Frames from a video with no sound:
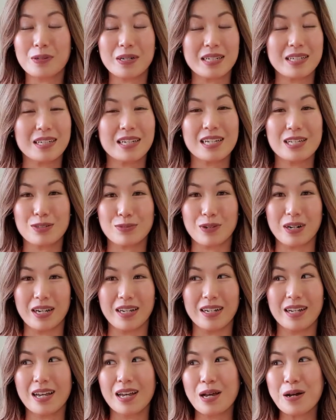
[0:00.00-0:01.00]
what? He's
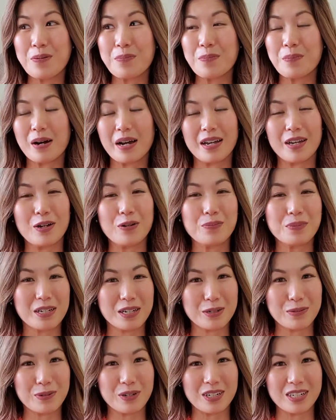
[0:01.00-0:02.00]
right. My
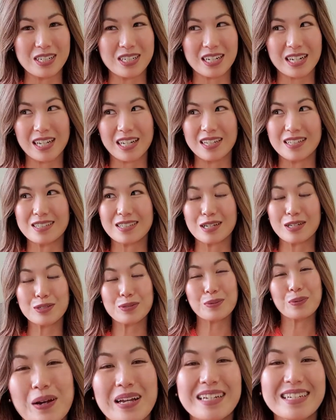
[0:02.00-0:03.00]
Omega watch is
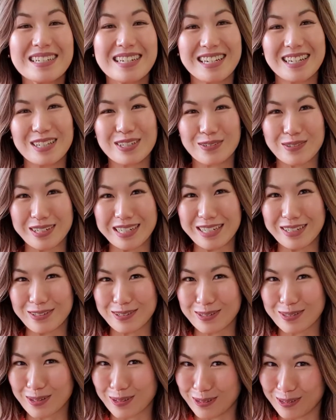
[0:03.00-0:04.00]
23
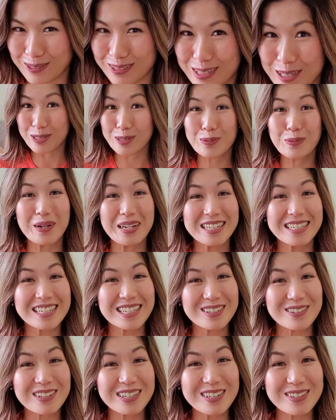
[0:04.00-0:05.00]
years old.
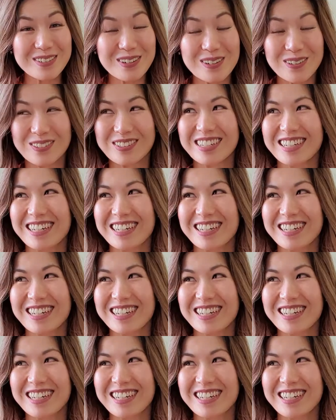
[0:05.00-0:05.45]
23 years old!